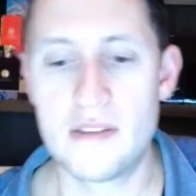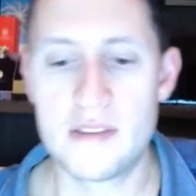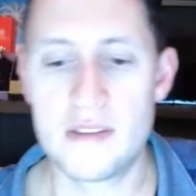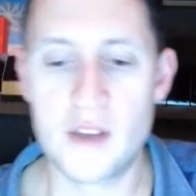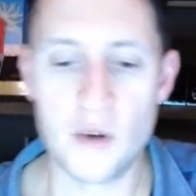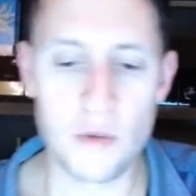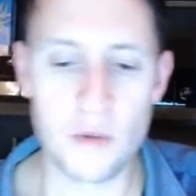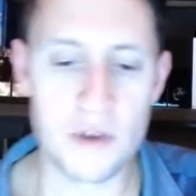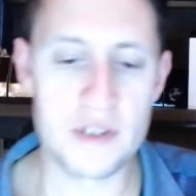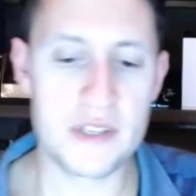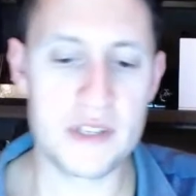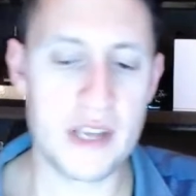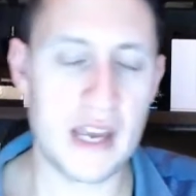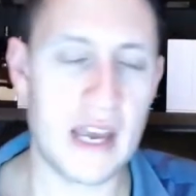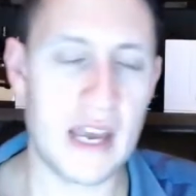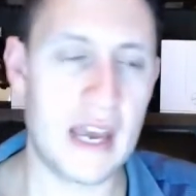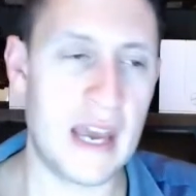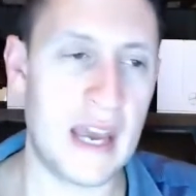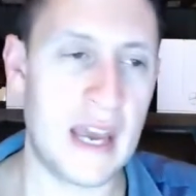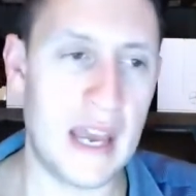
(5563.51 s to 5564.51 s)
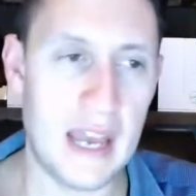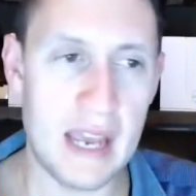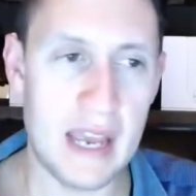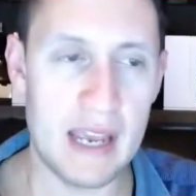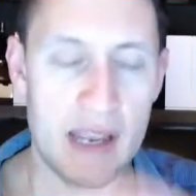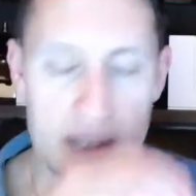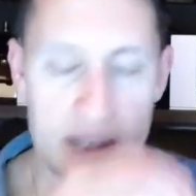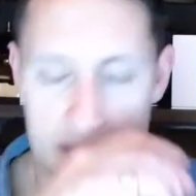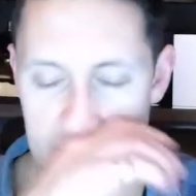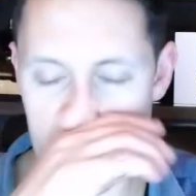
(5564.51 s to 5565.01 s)
there was
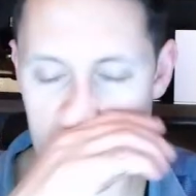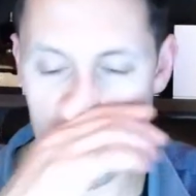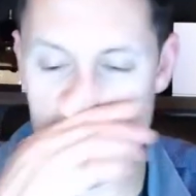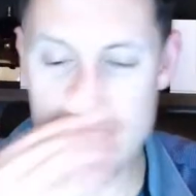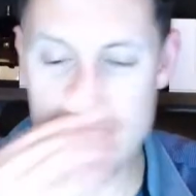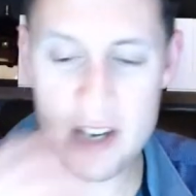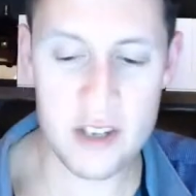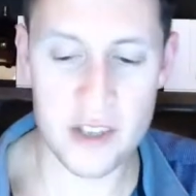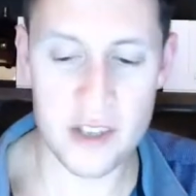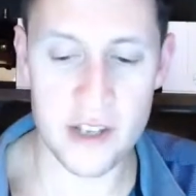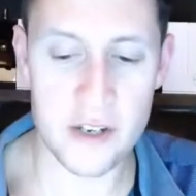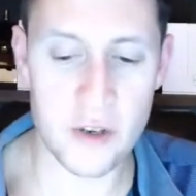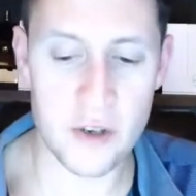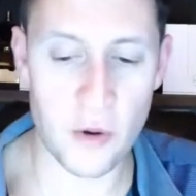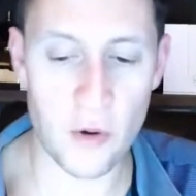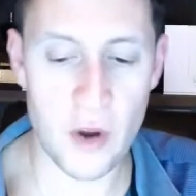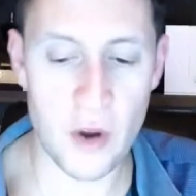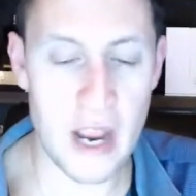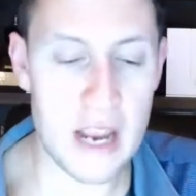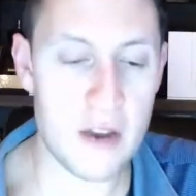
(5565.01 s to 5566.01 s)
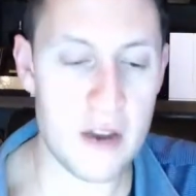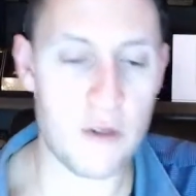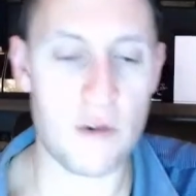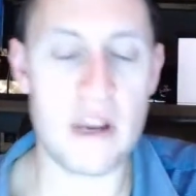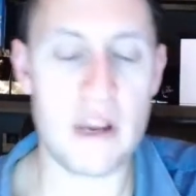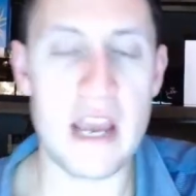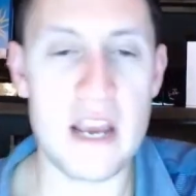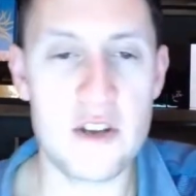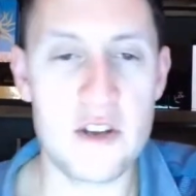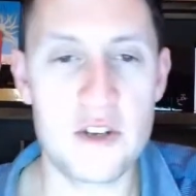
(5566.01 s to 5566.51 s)
a a Areej Le Doré
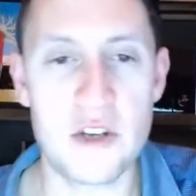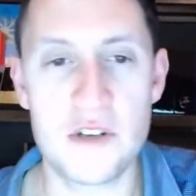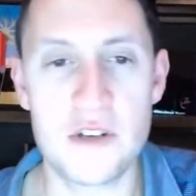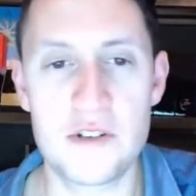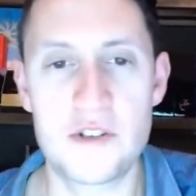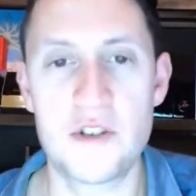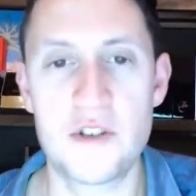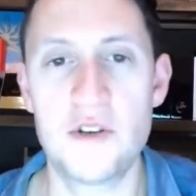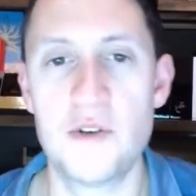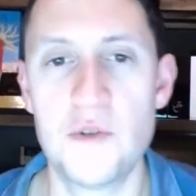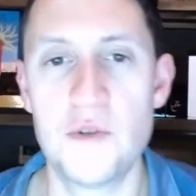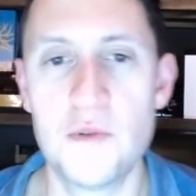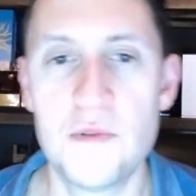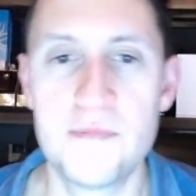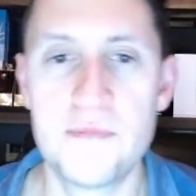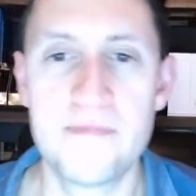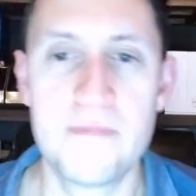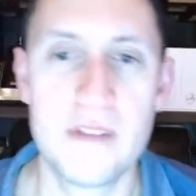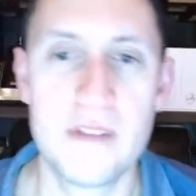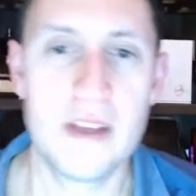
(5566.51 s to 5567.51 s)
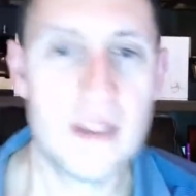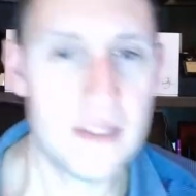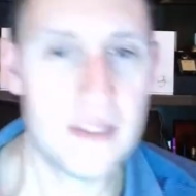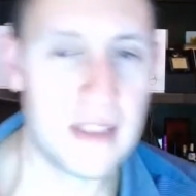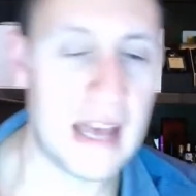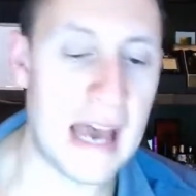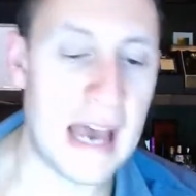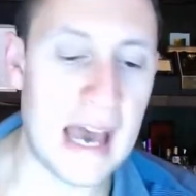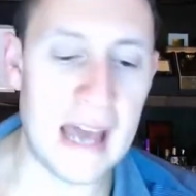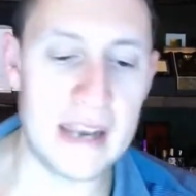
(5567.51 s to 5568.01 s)
creation too
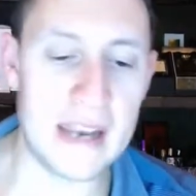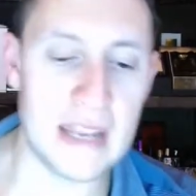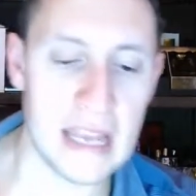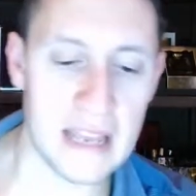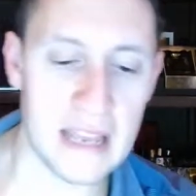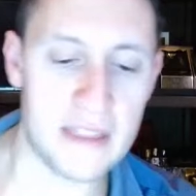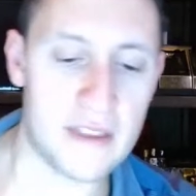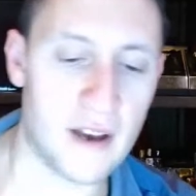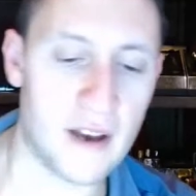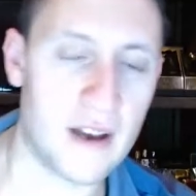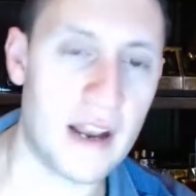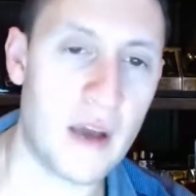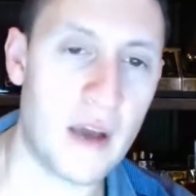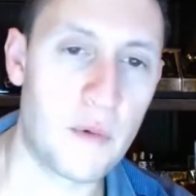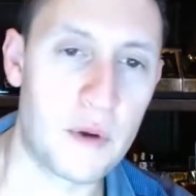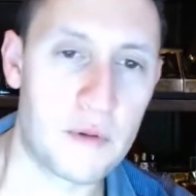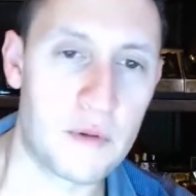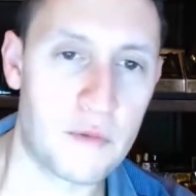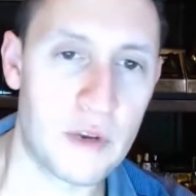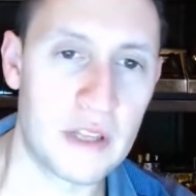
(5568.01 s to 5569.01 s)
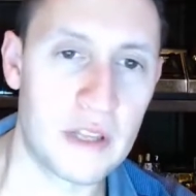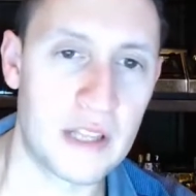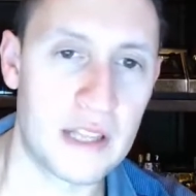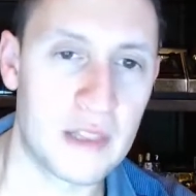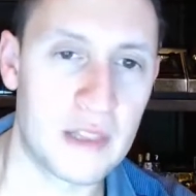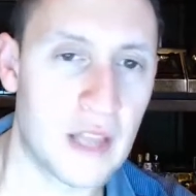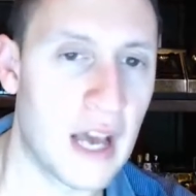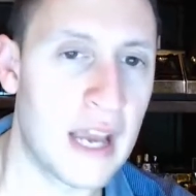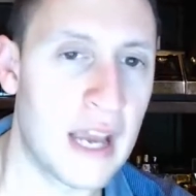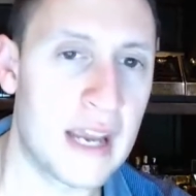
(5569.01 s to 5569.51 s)
that he thought I would really
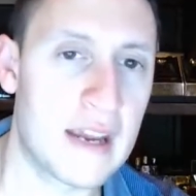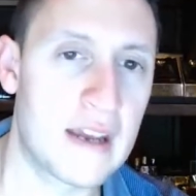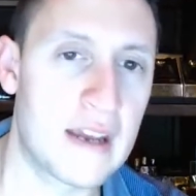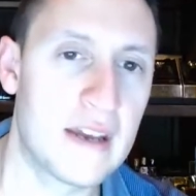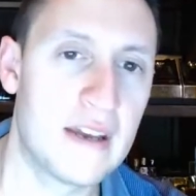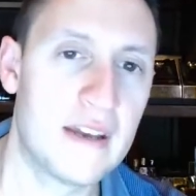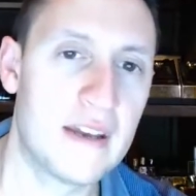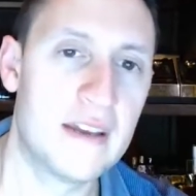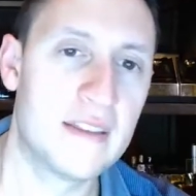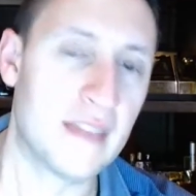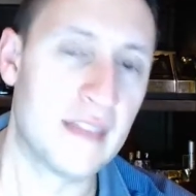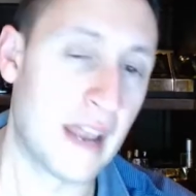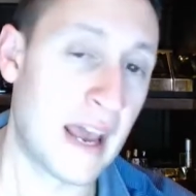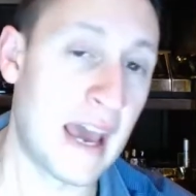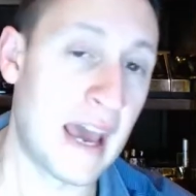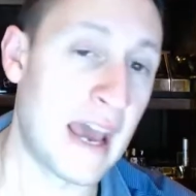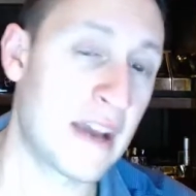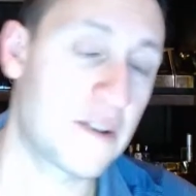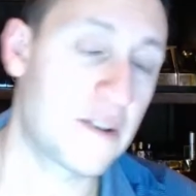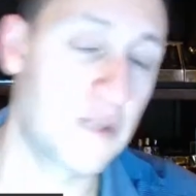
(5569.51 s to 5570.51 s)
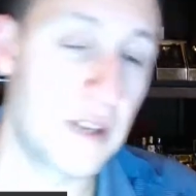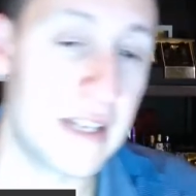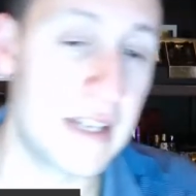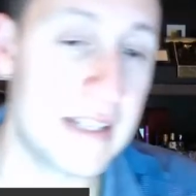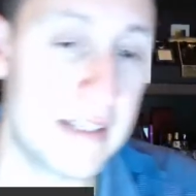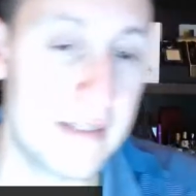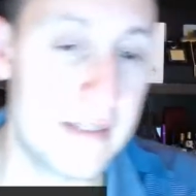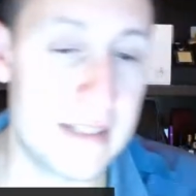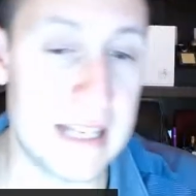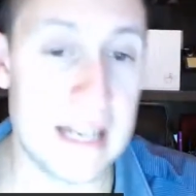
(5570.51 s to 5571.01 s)
like, but I
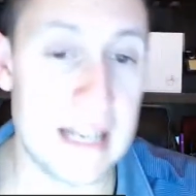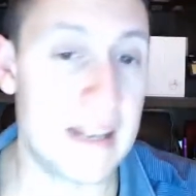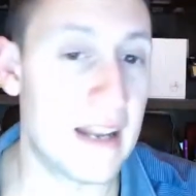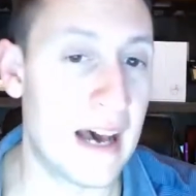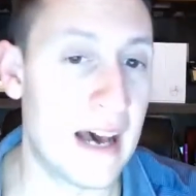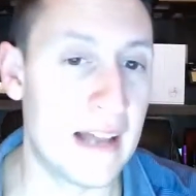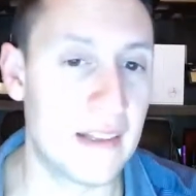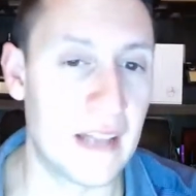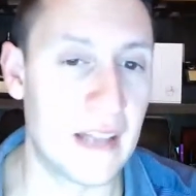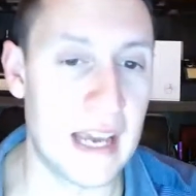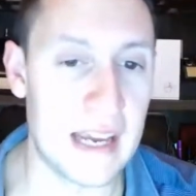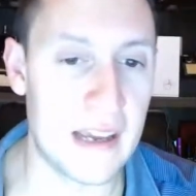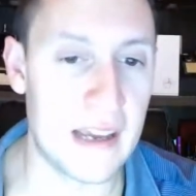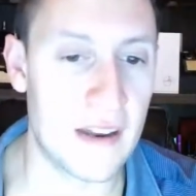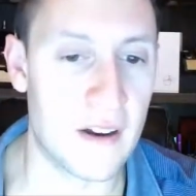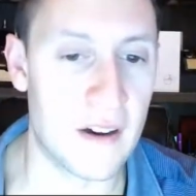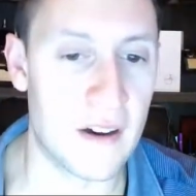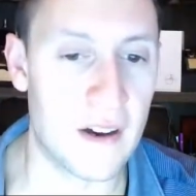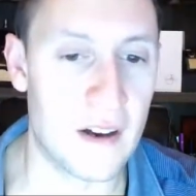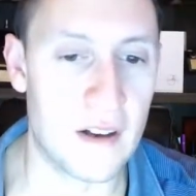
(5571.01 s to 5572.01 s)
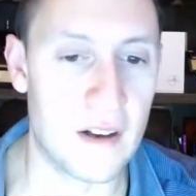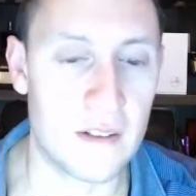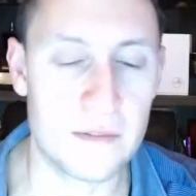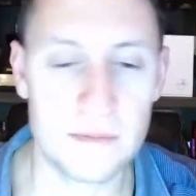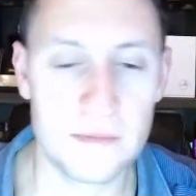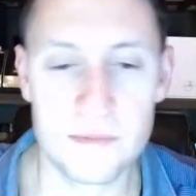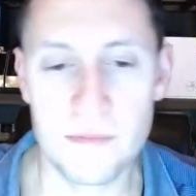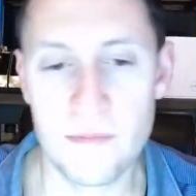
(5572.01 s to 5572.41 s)
actually did not like at all.